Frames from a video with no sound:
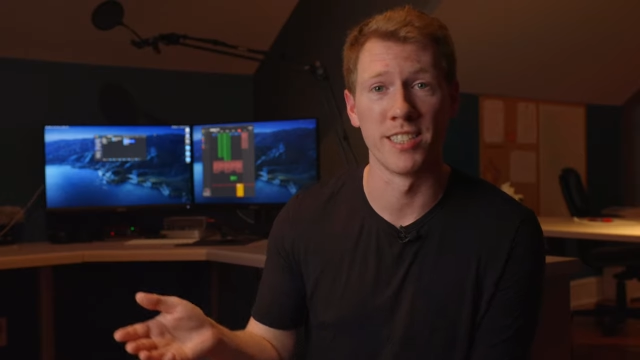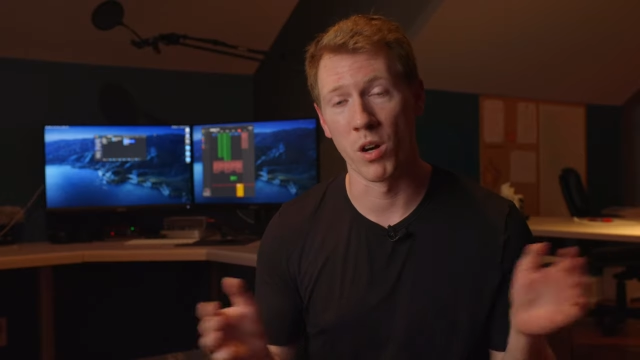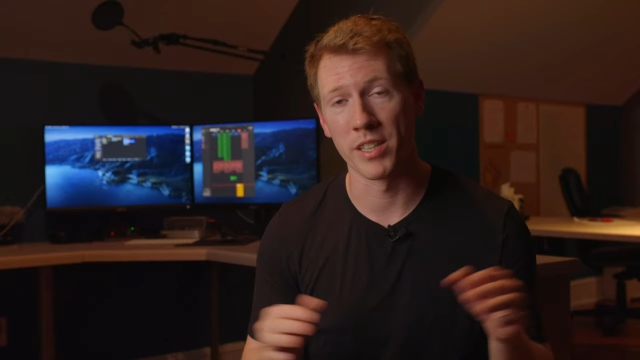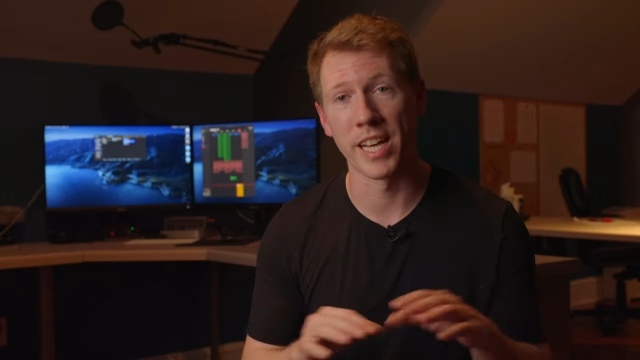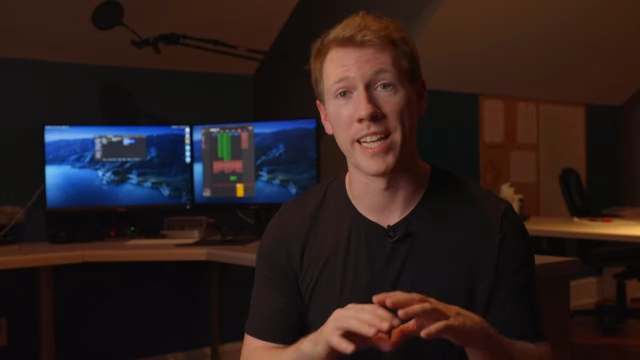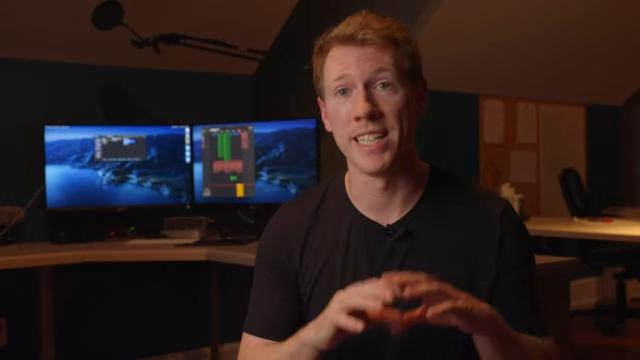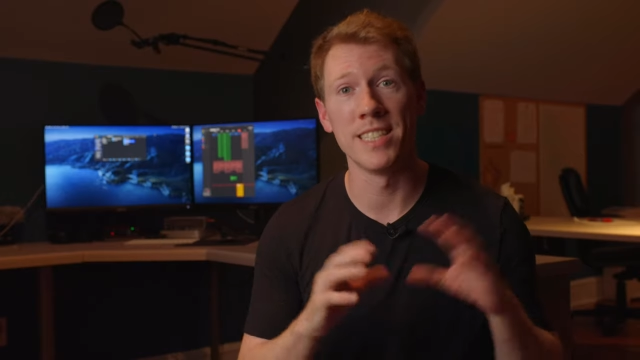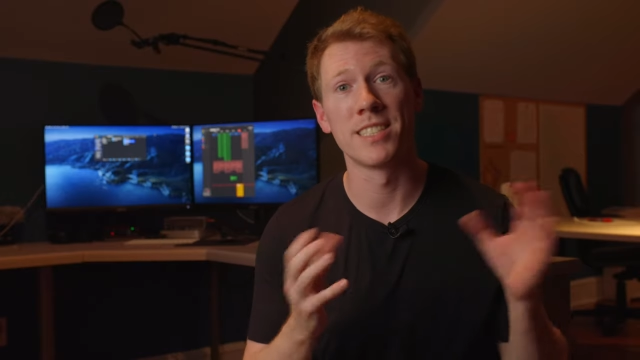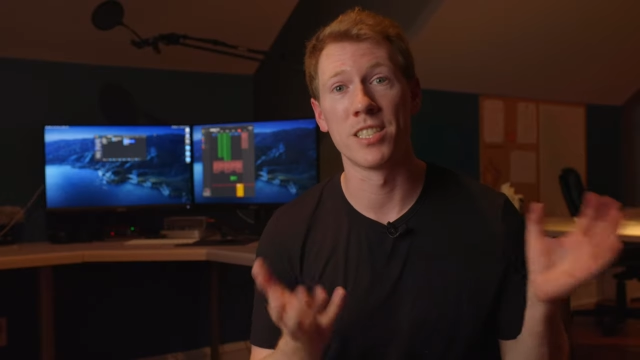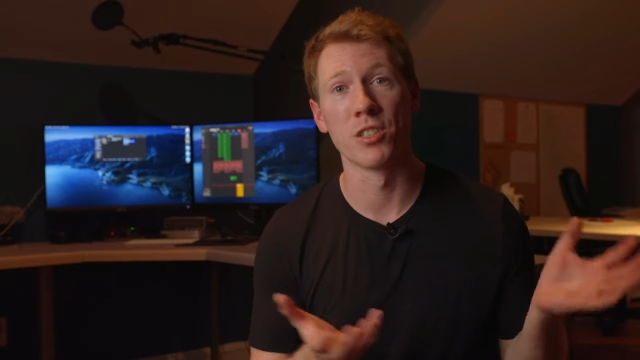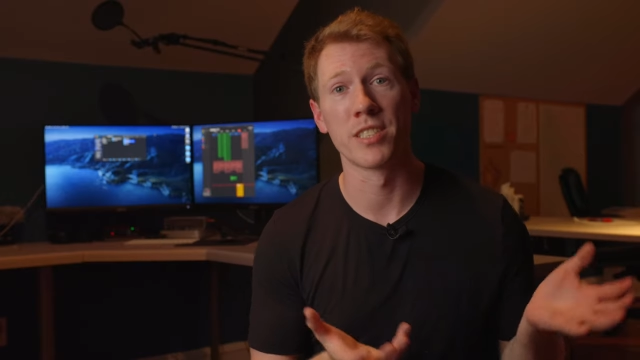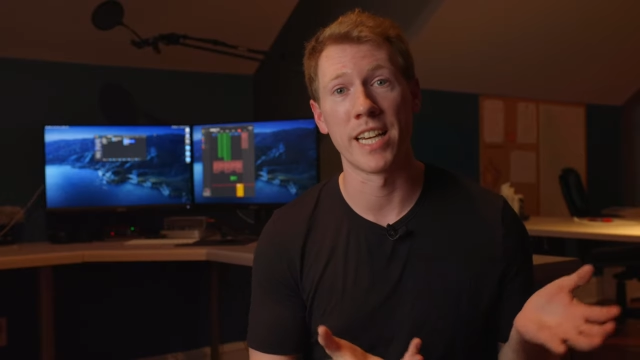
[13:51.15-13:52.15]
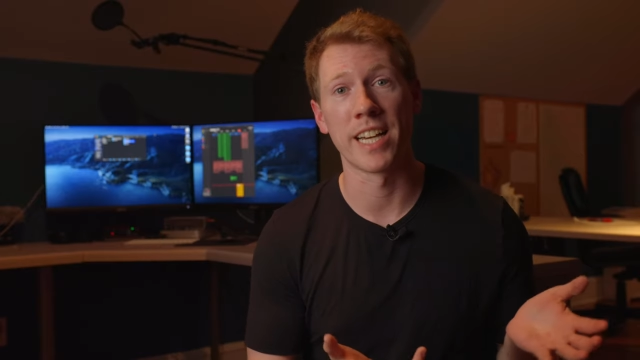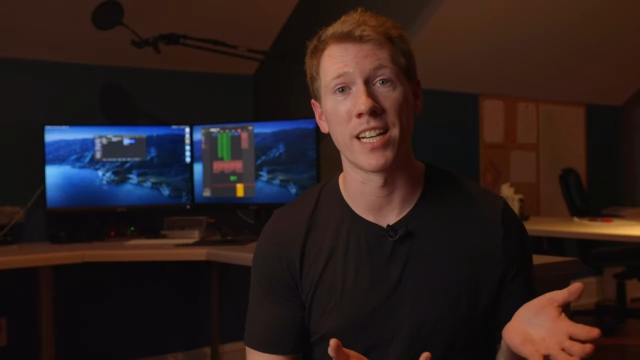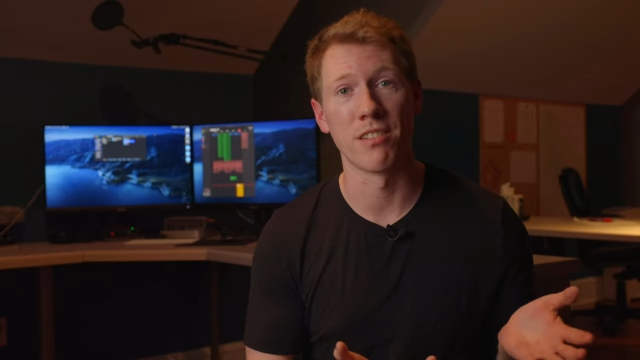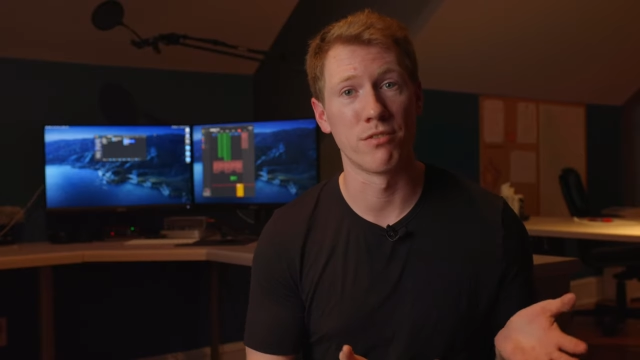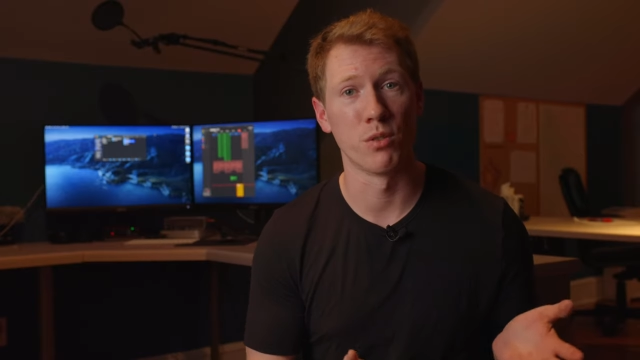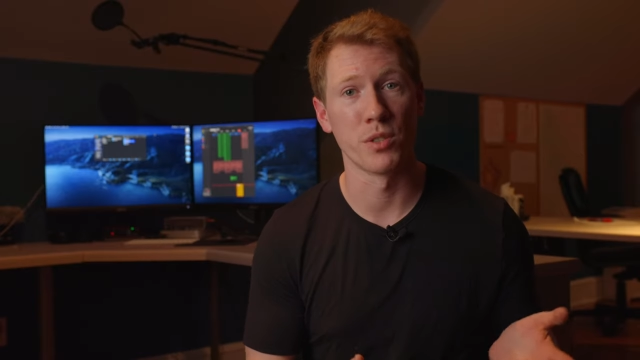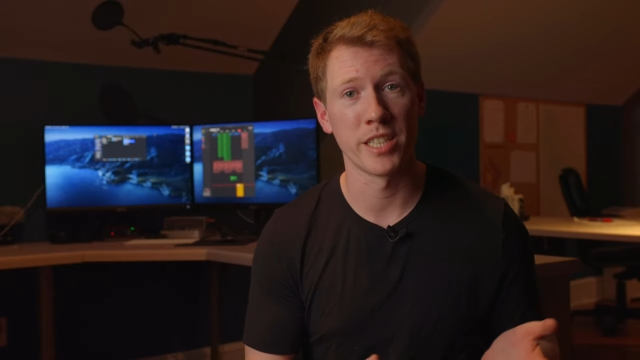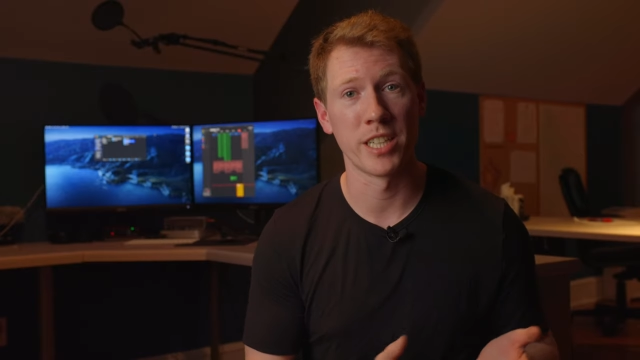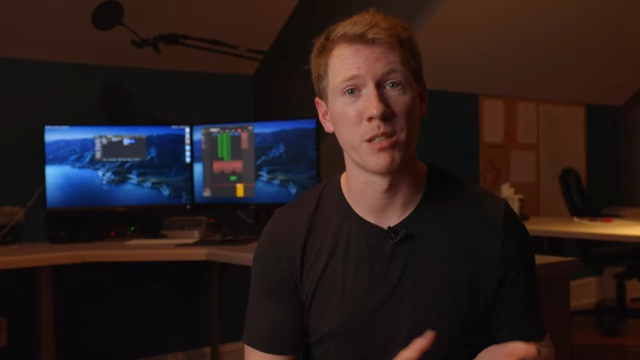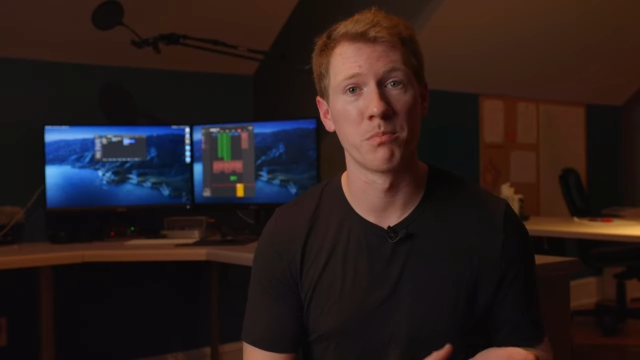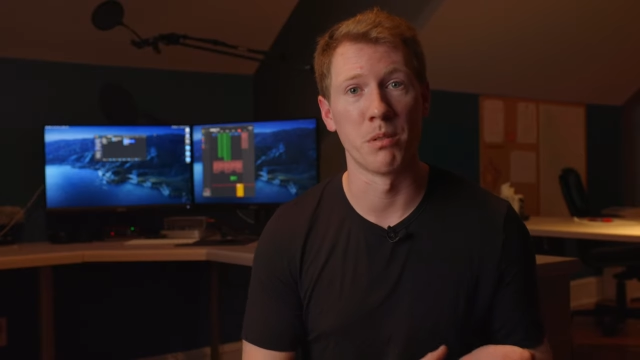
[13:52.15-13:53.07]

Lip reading: One that is still taking a full year,